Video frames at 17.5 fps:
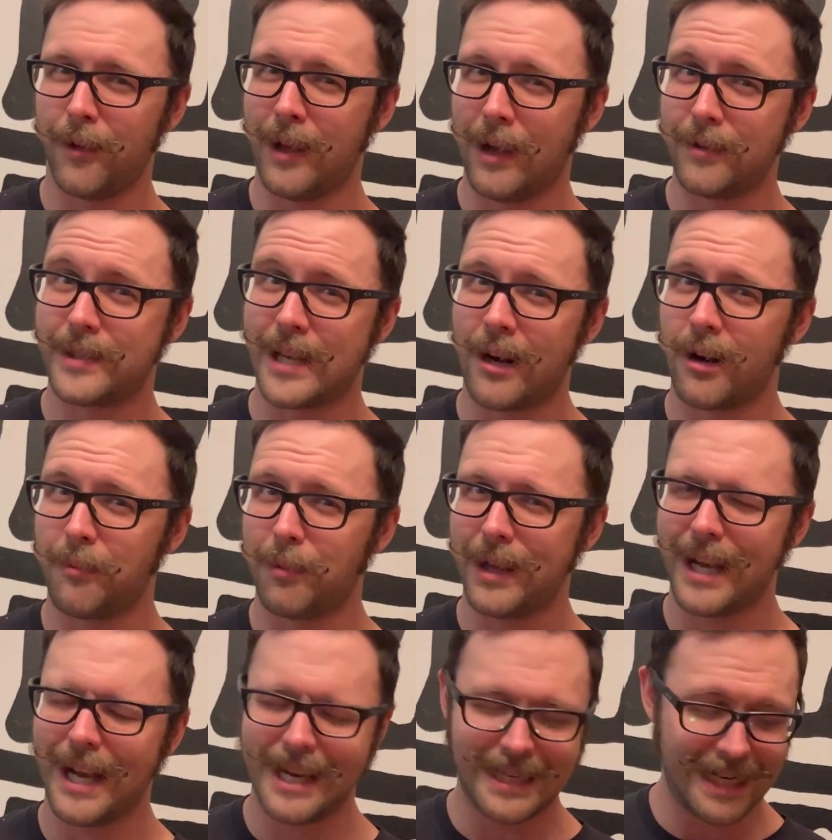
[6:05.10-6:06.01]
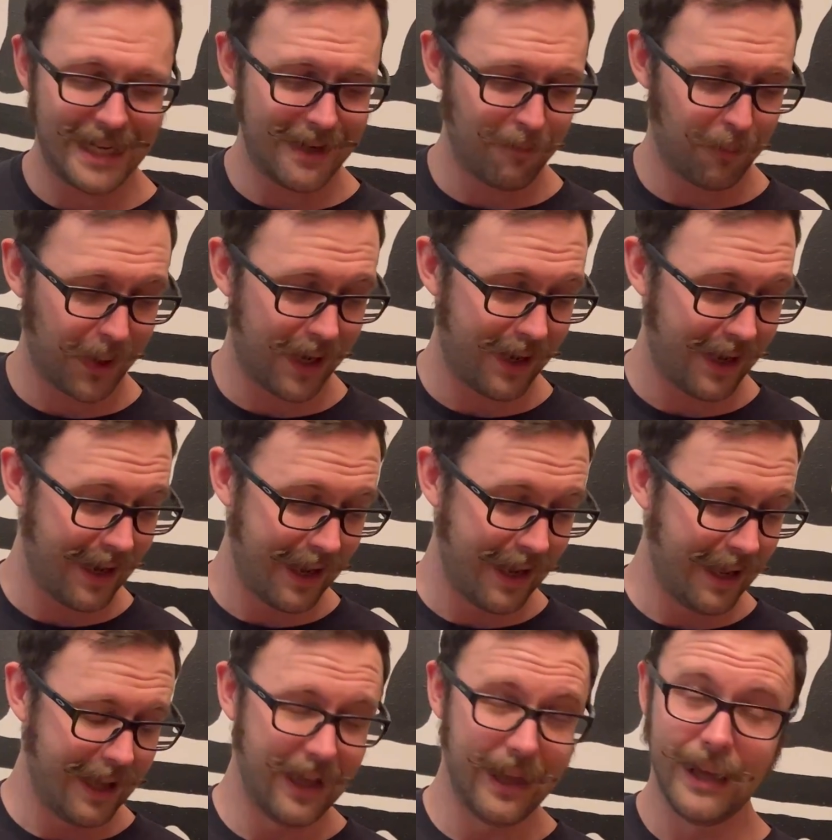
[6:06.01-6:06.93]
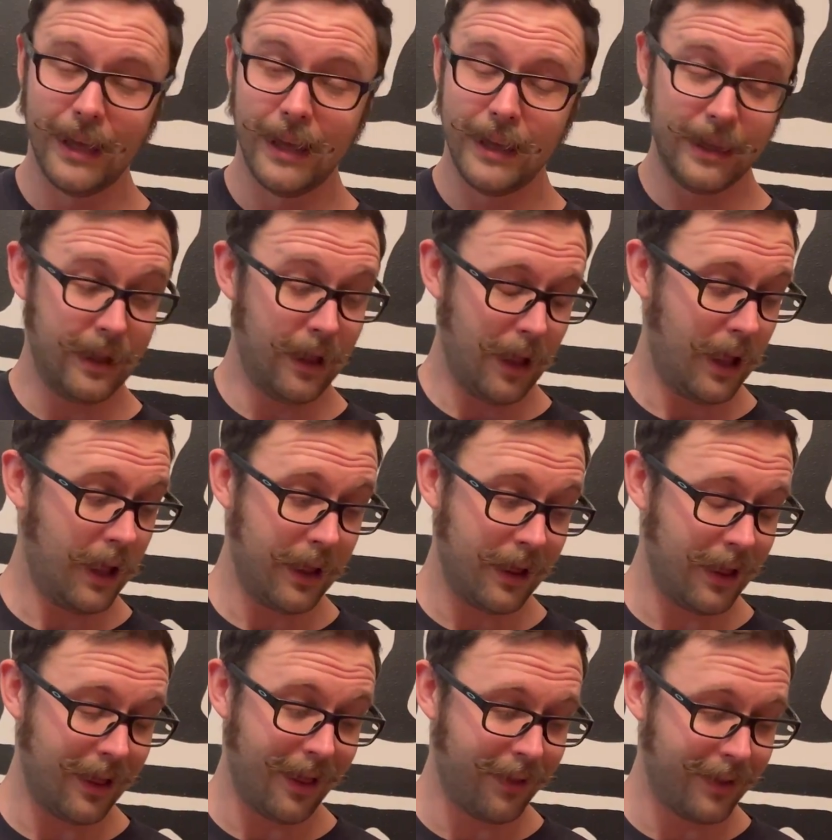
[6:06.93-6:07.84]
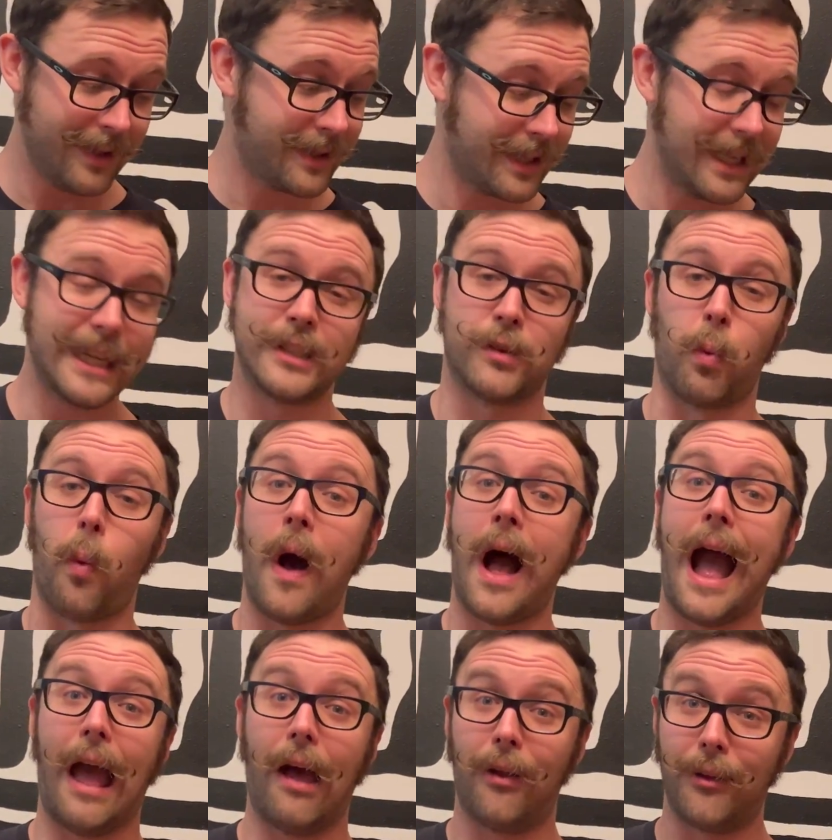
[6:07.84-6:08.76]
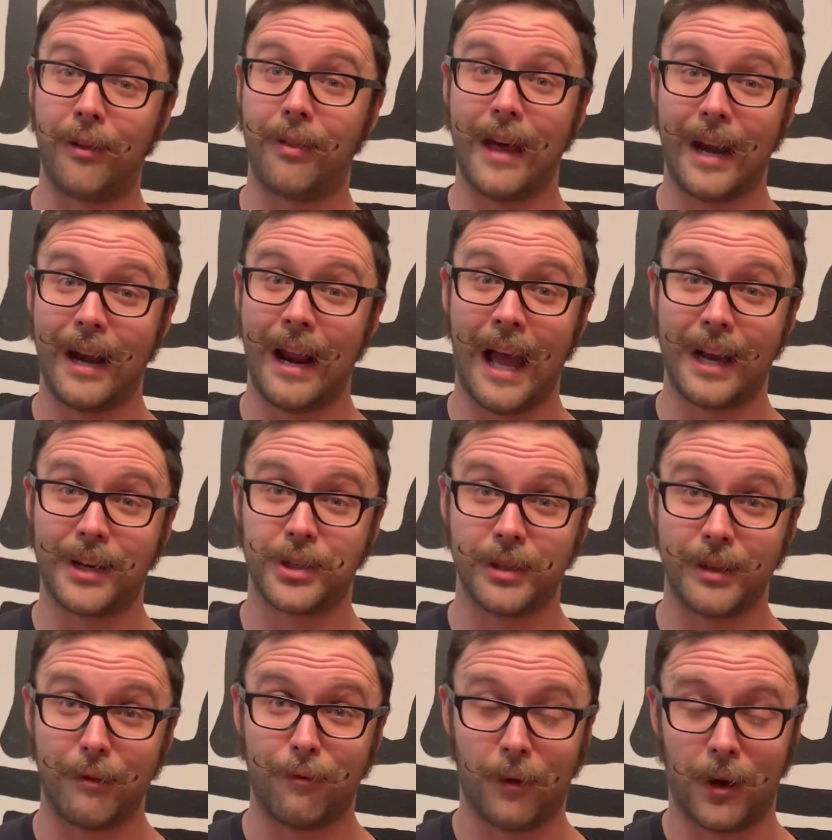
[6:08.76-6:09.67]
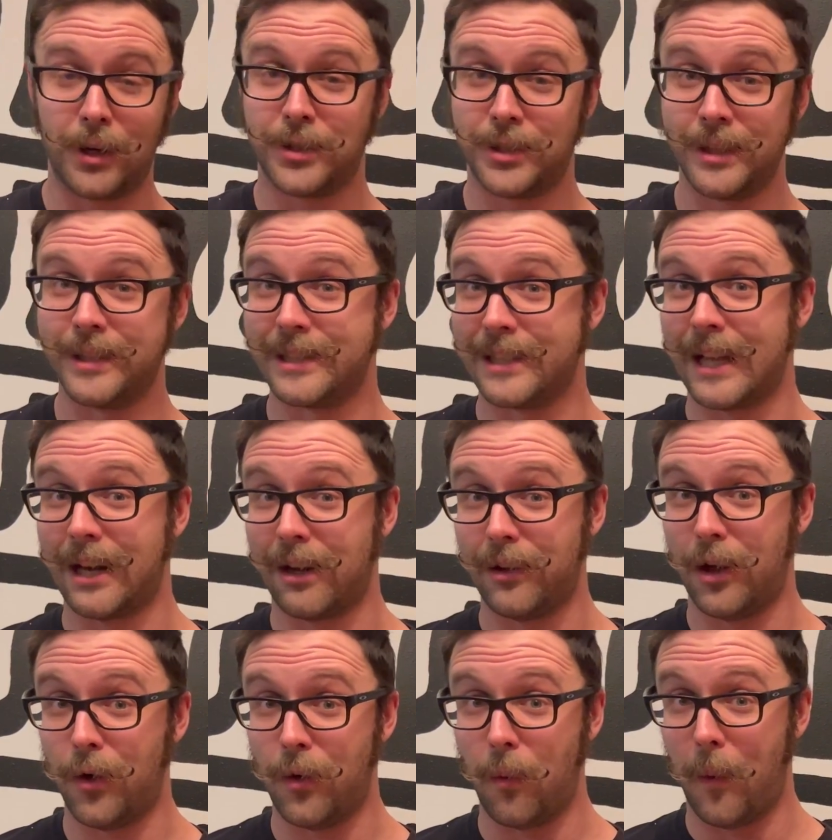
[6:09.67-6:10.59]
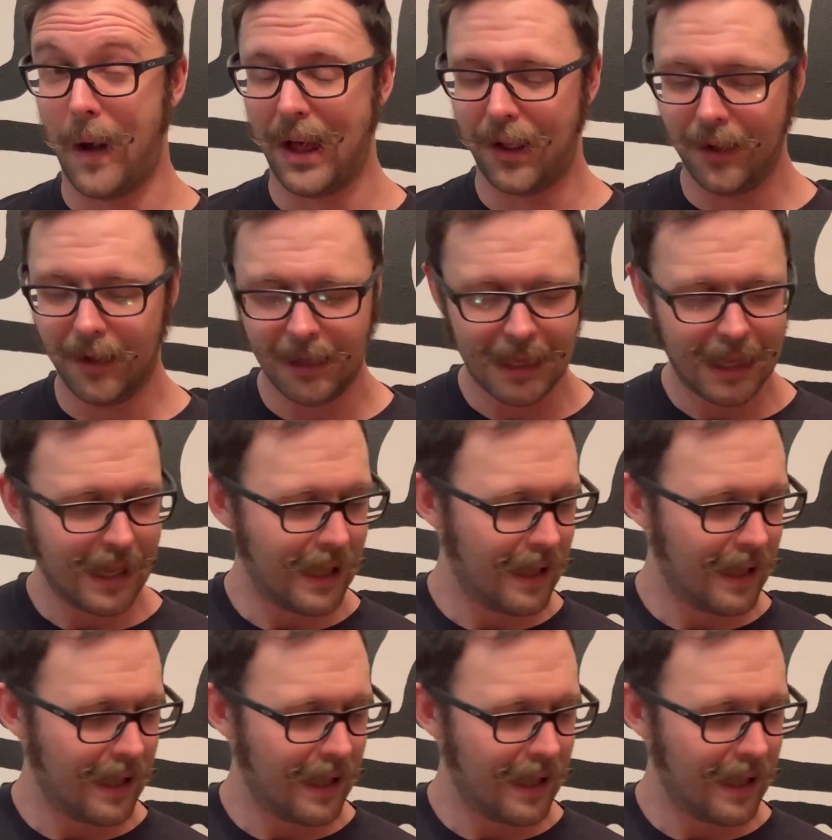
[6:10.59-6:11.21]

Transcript: how terribly I did, but this thing is wild that it actually functions, let alone well.